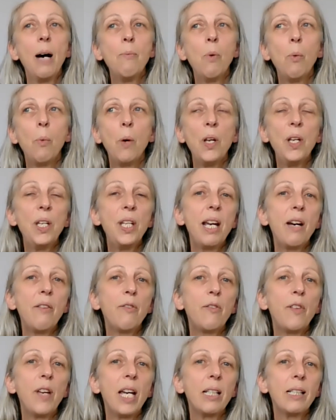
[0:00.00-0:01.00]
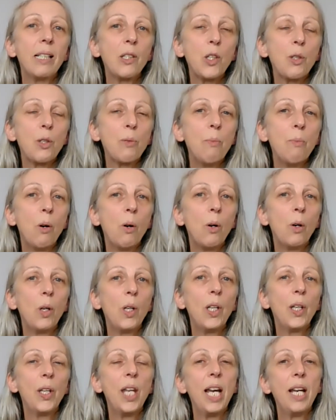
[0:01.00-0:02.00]
when they are fairly
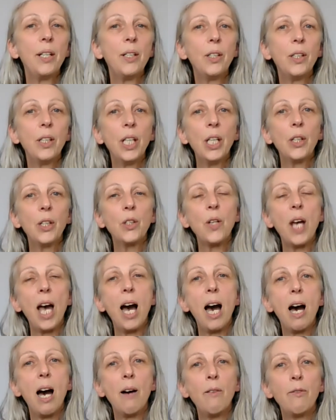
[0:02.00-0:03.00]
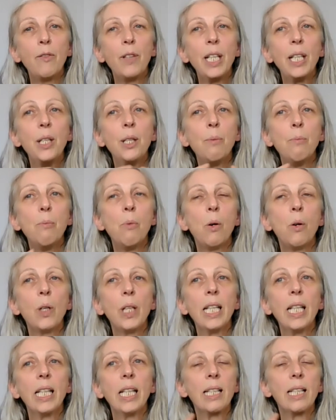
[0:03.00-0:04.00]
small, then to have in the
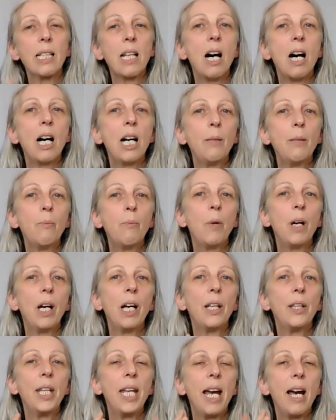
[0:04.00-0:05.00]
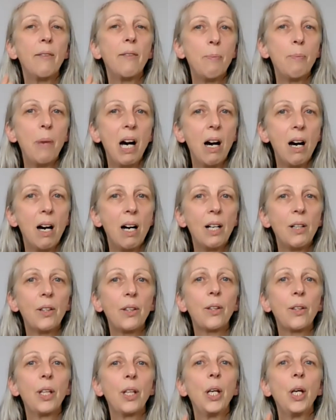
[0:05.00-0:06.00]
morning a time where they have a
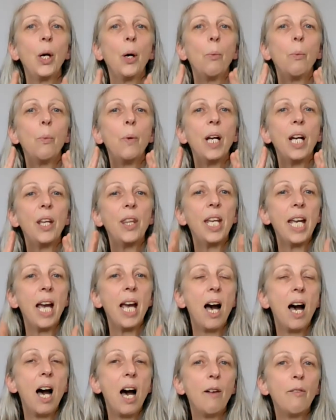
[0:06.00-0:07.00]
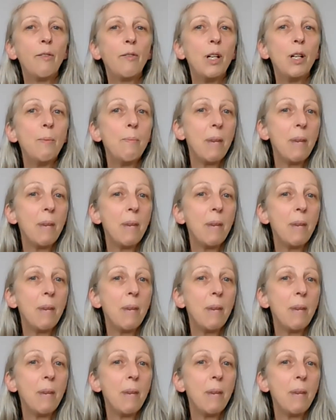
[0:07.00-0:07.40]
bath, where they have a